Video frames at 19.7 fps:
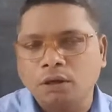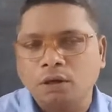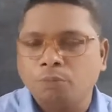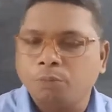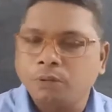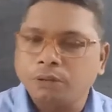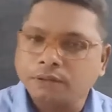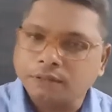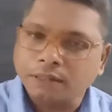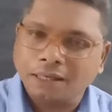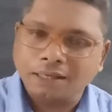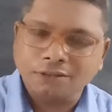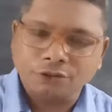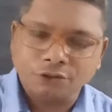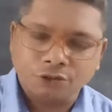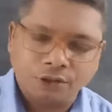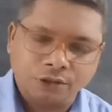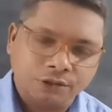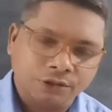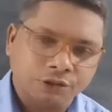with that
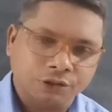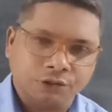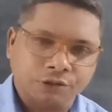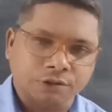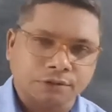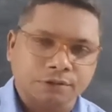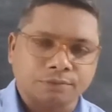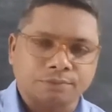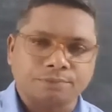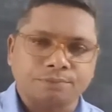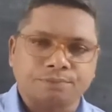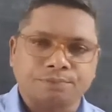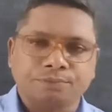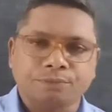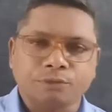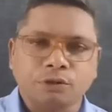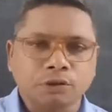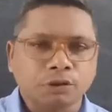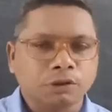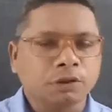suggestion.
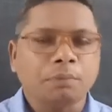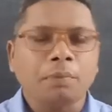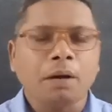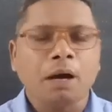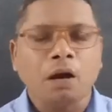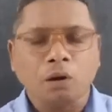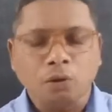Somehow,